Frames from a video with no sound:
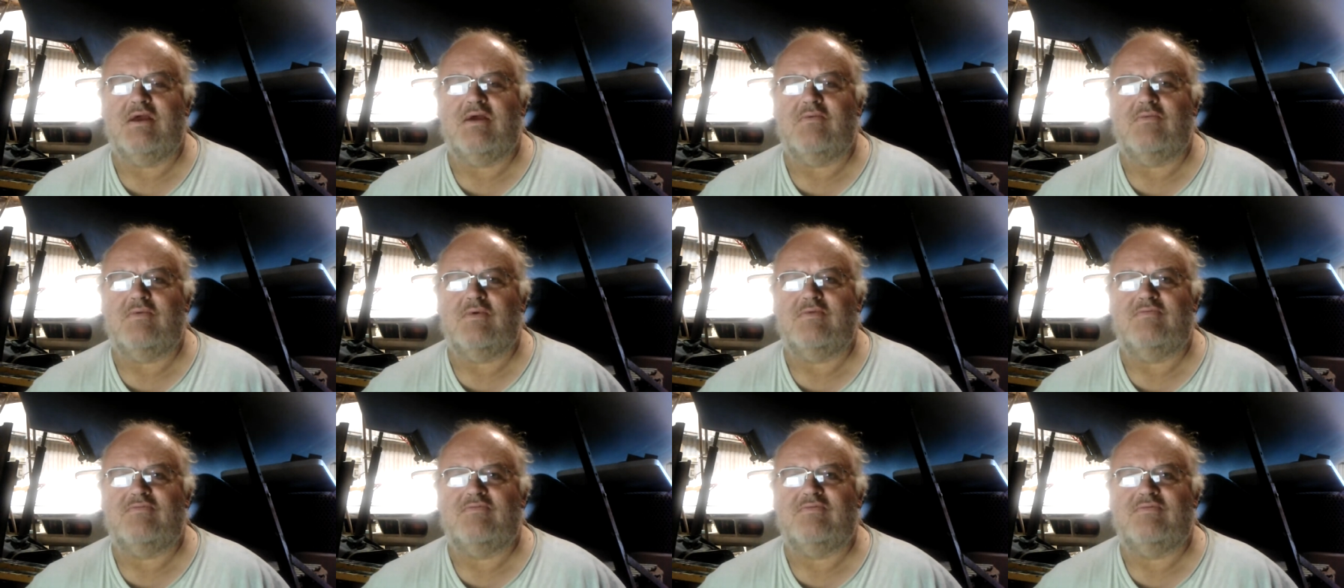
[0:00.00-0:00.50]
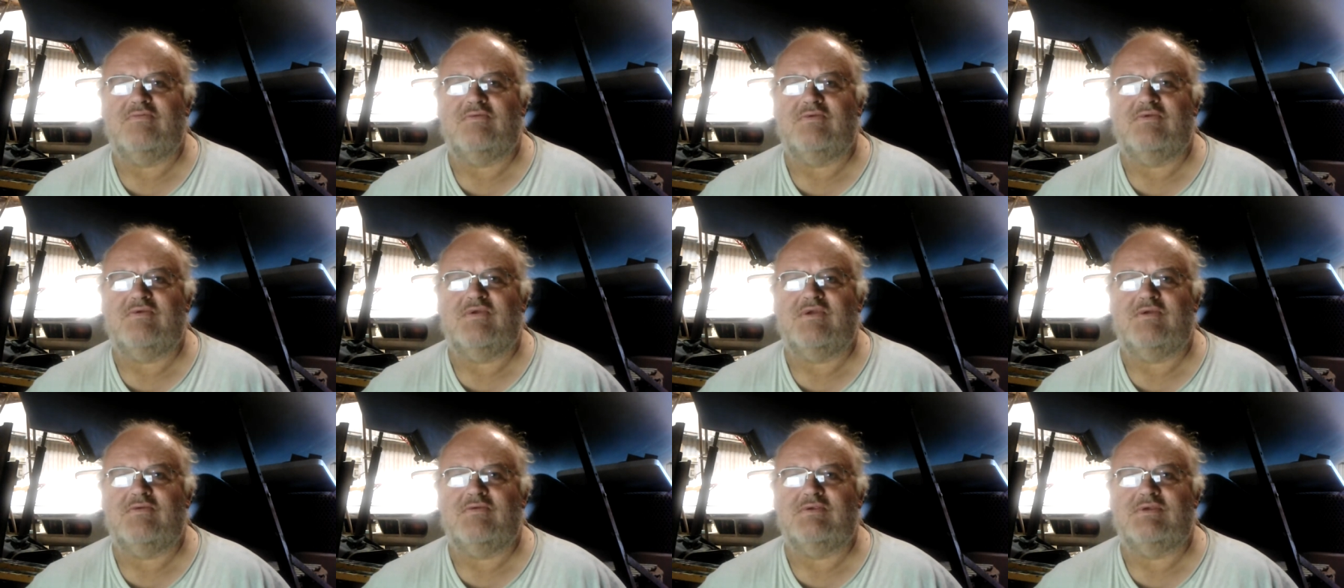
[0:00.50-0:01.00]
with
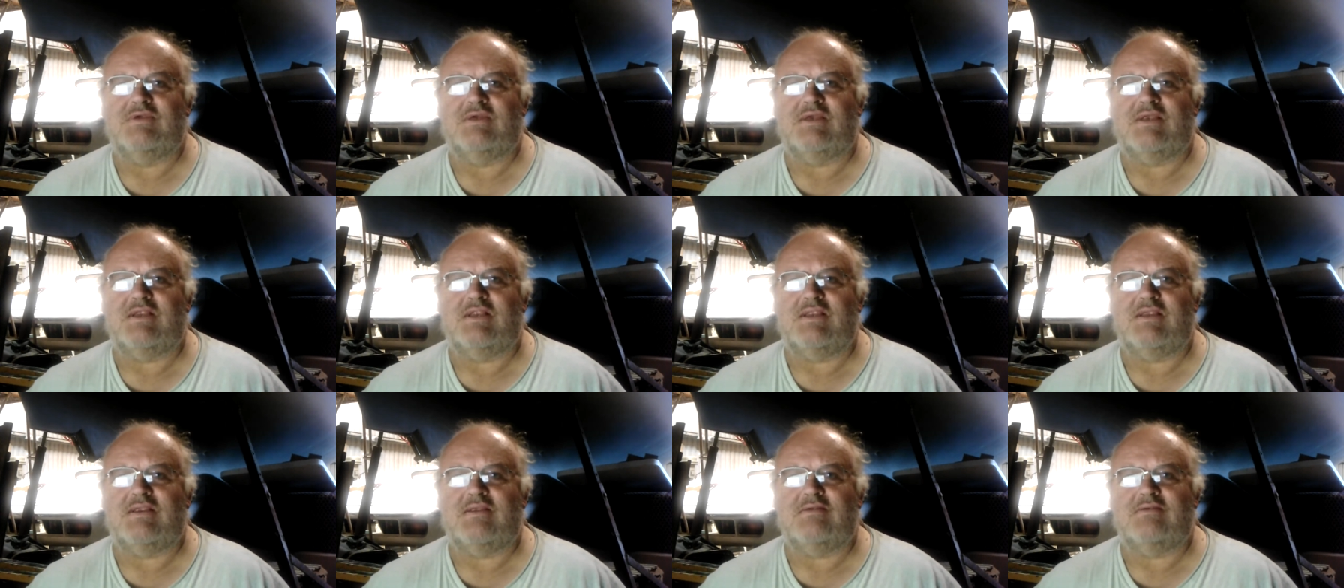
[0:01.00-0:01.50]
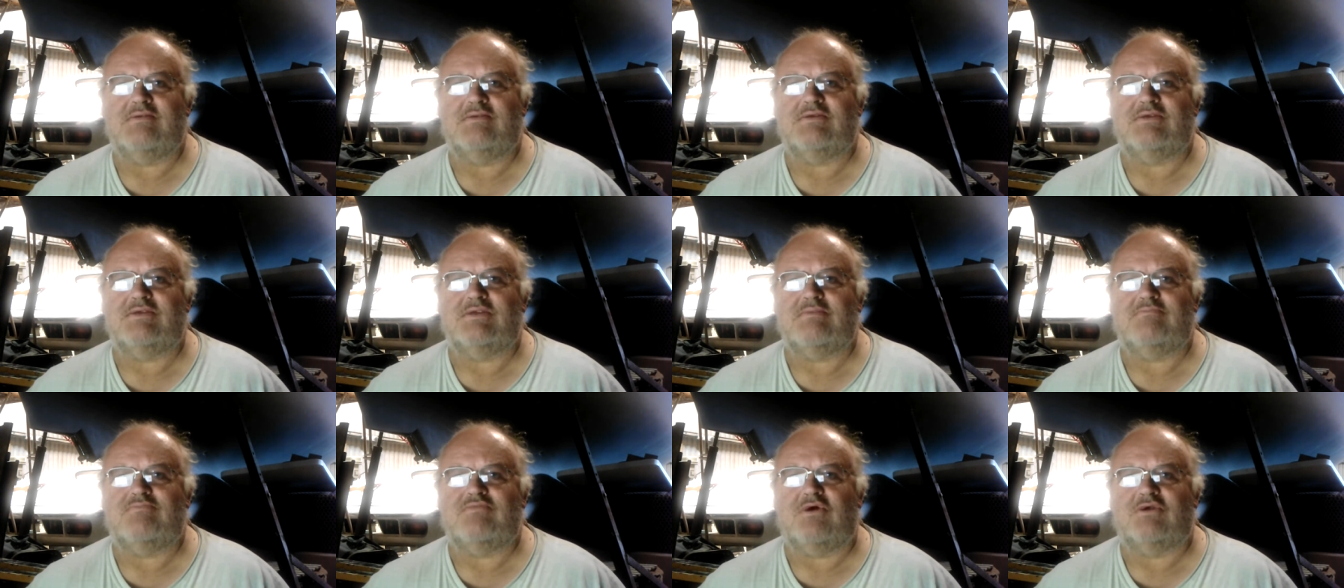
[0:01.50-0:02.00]
view to
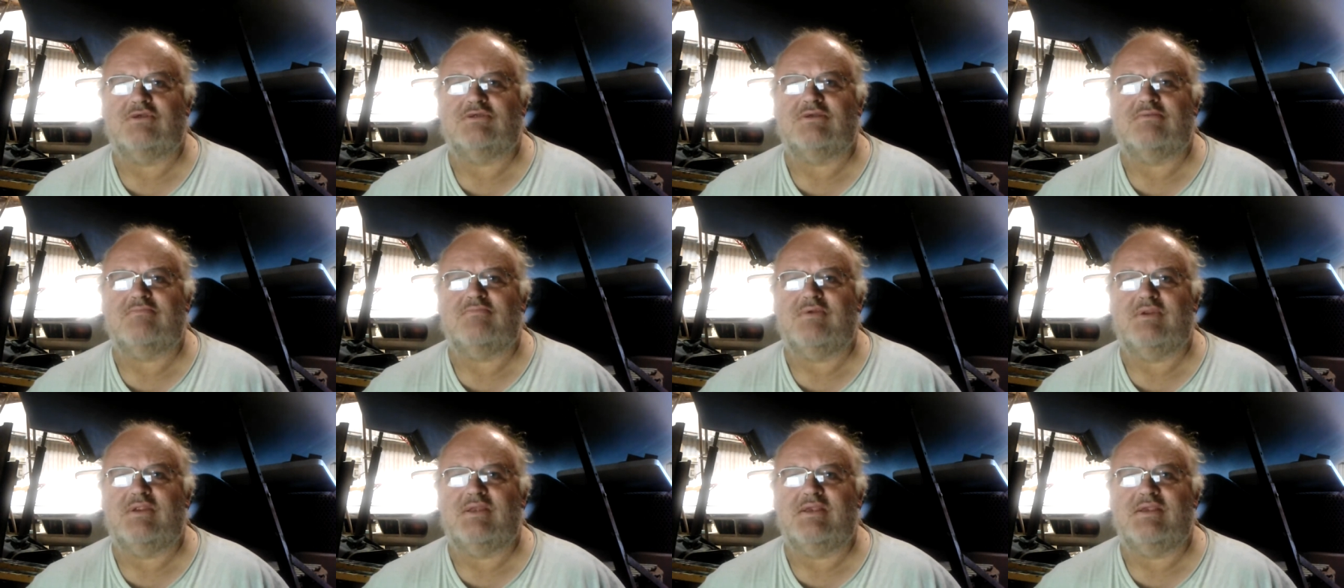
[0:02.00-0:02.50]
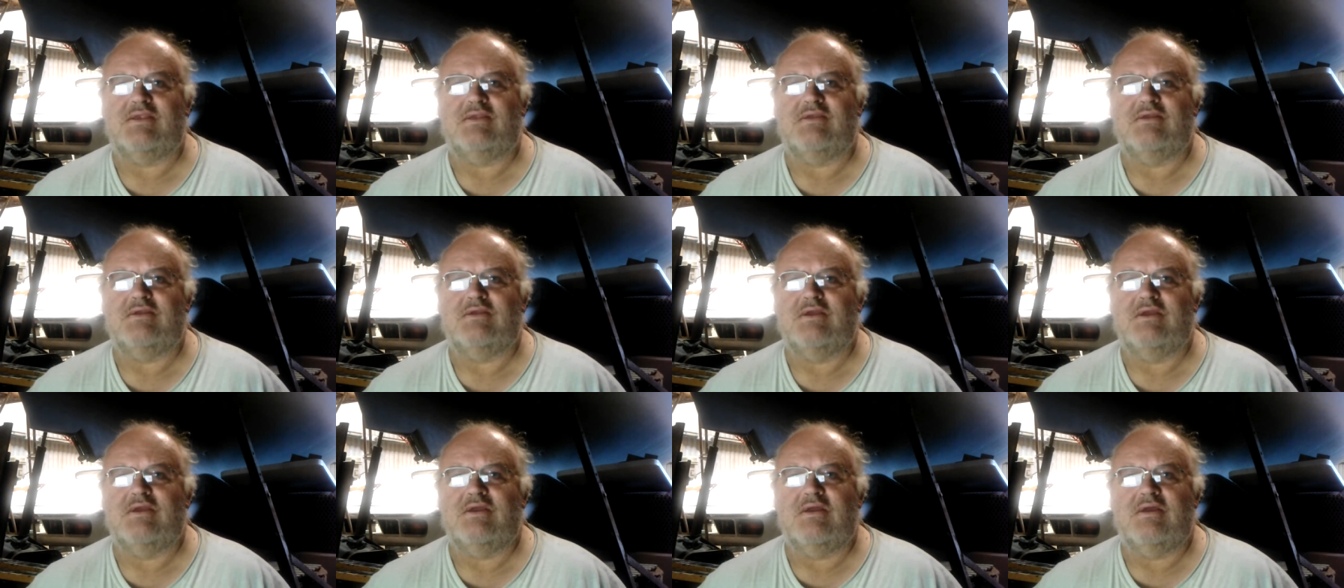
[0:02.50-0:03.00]
possibly
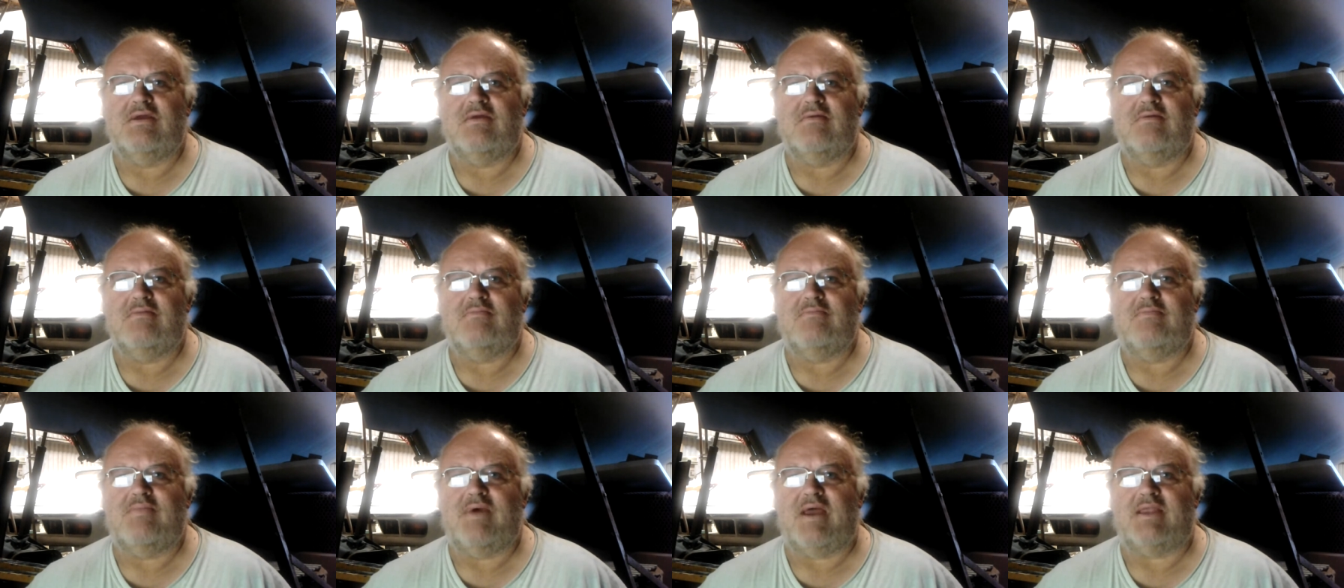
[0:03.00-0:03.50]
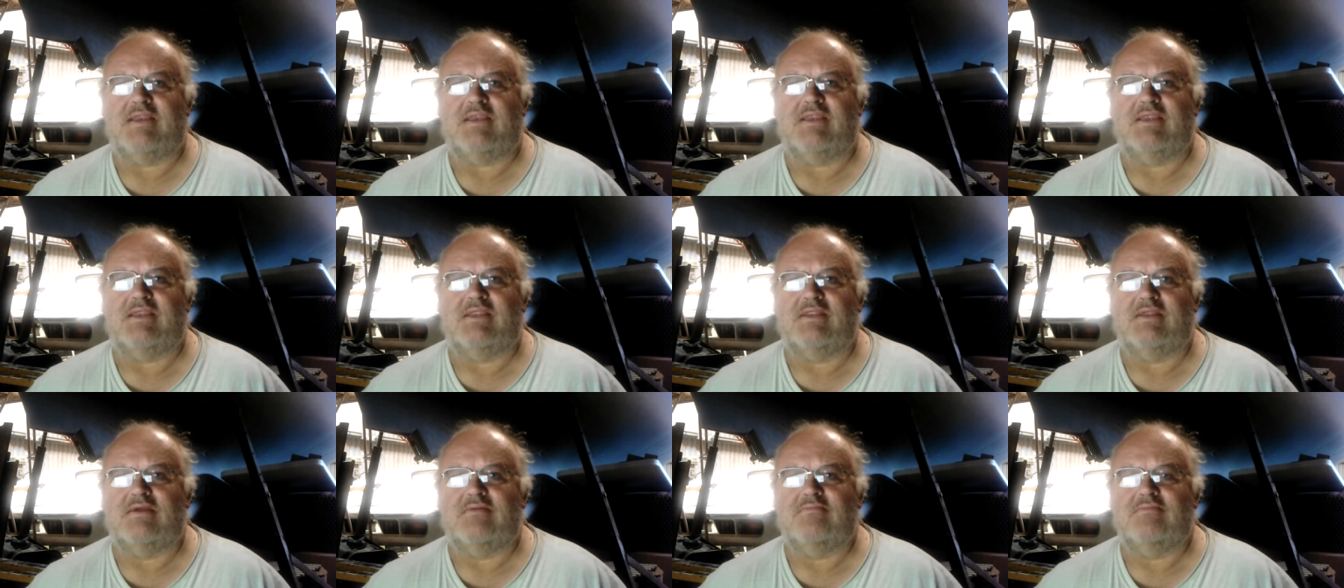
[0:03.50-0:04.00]

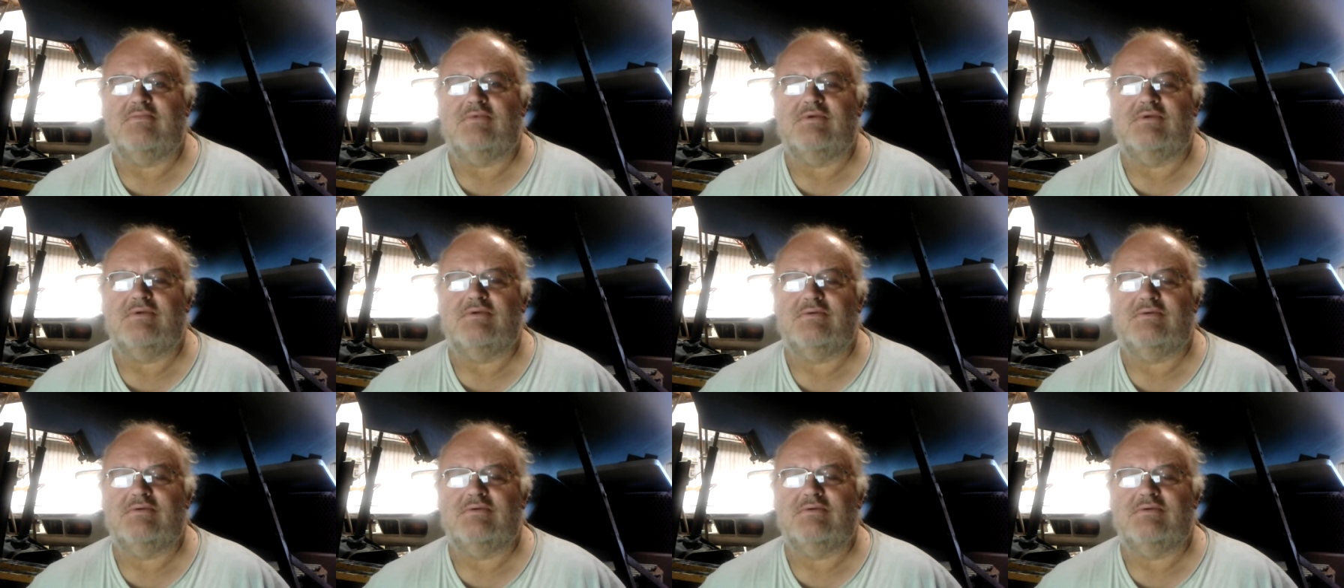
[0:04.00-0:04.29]
battening them,